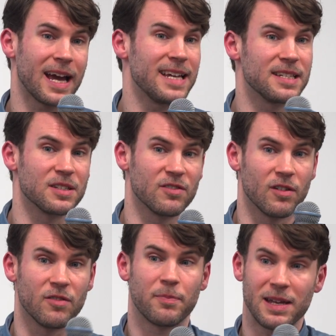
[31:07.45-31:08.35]
cases
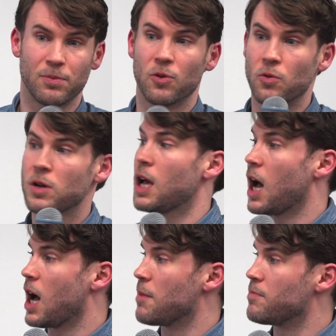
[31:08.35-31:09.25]
of people,
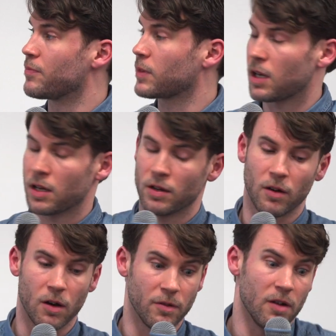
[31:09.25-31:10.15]

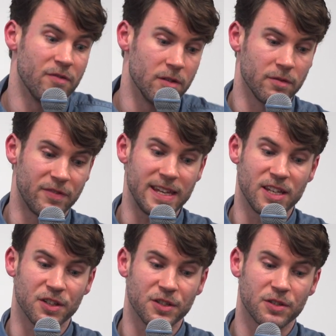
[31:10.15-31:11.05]
of
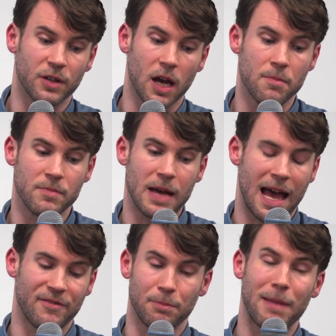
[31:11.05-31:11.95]
vegans
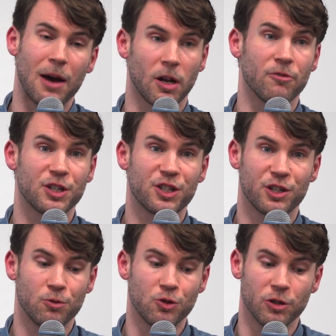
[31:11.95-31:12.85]
having malnourished
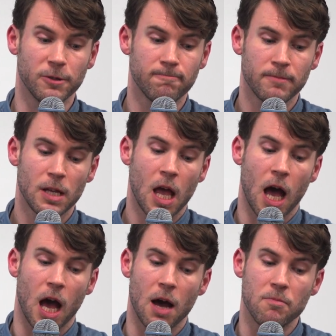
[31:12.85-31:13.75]
children.
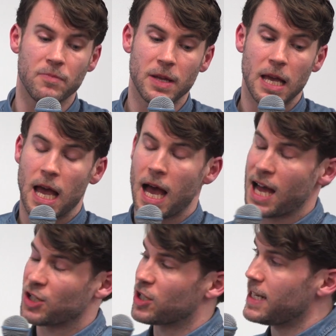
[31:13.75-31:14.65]

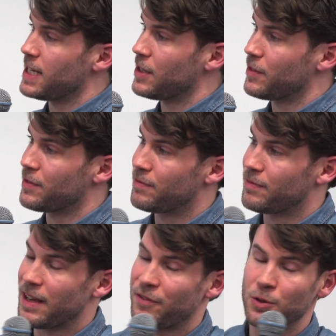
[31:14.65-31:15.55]
Actually,
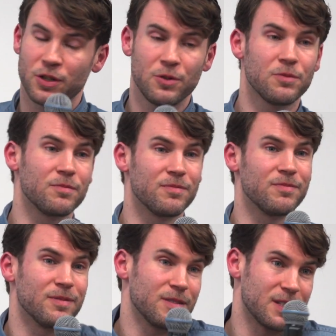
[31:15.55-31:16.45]
if you do
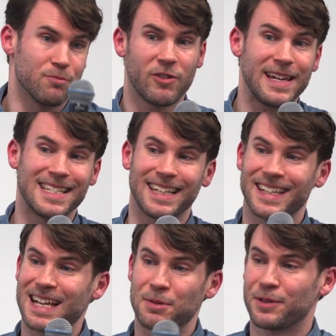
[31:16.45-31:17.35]
some reading,
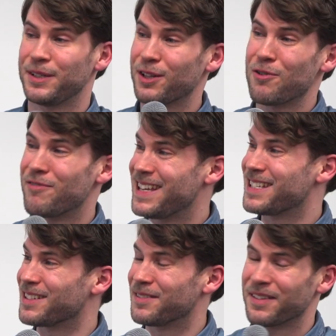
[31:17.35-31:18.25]
there's absolutely no
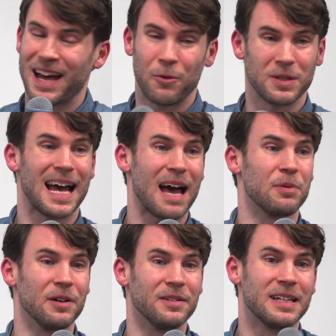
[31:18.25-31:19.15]
reason that would
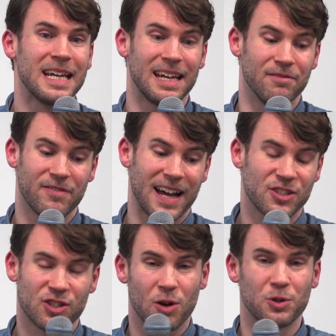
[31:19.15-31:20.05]
happen. In
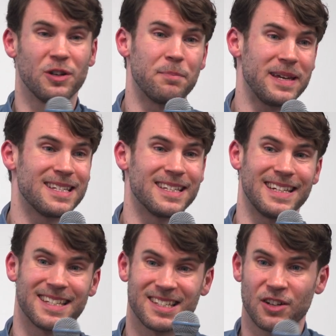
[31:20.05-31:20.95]
fact, childhood
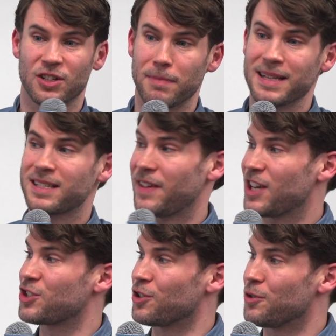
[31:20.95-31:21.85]
obesity is such a massive
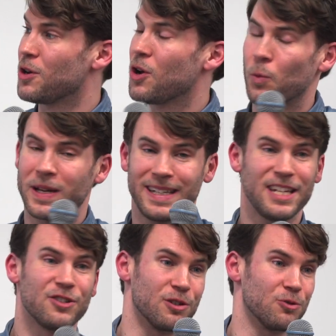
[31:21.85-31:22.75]
issue. We
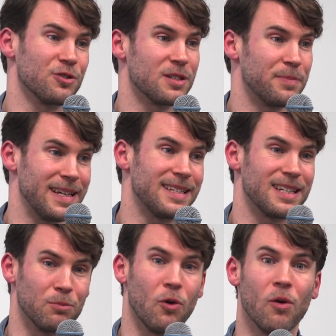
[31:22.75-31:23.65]
need children to be
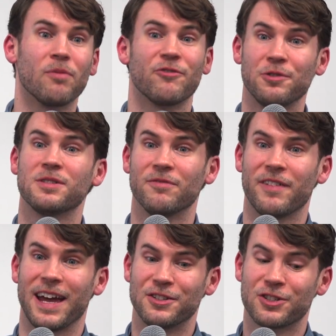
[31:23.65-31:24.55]
eating more fruit and
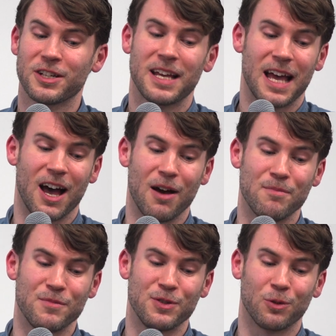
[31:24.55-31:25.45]
veg.
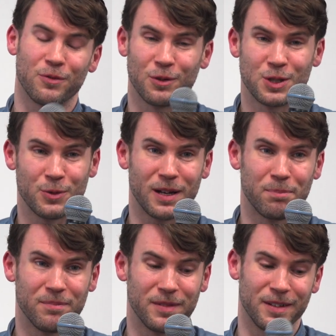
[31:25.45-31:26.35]
You're doing
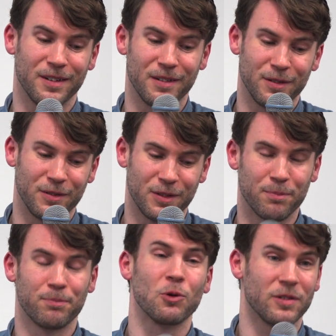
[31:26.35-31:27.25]

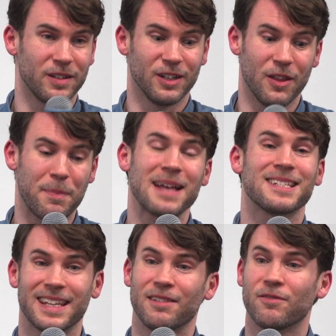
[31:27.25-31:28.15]
the
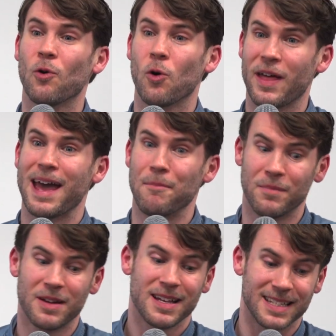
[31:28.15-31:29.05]
best thing for
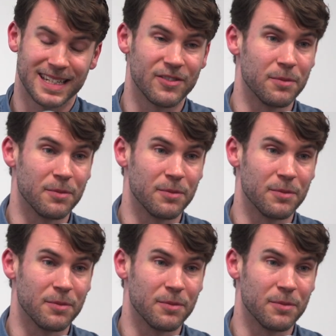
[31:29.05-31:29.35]
them to give